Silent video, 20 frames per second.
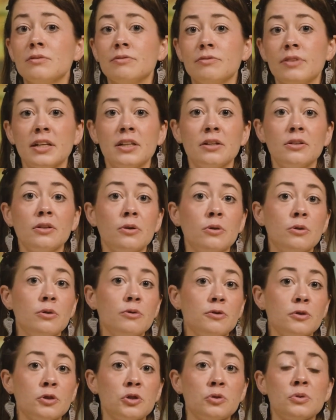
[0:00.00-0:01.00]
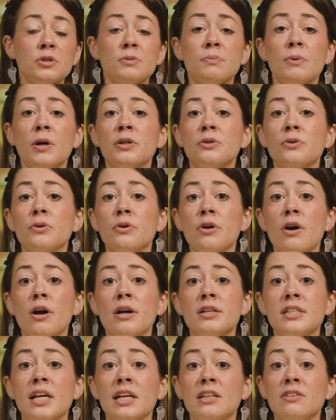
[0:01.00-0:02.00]
find a local first responder, or
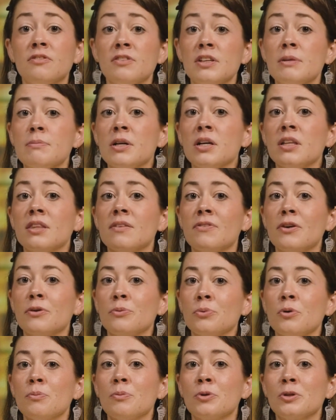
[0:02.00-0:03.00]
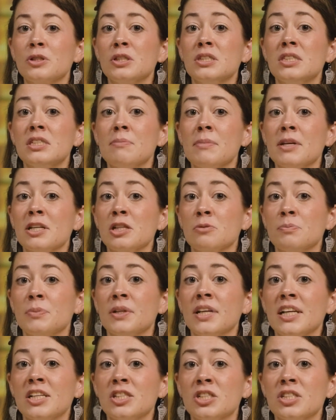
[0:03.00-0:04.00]
contact FEMA, the Federal Emergency Management
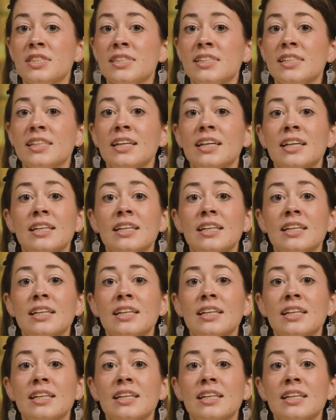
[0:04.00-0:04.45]
Agency,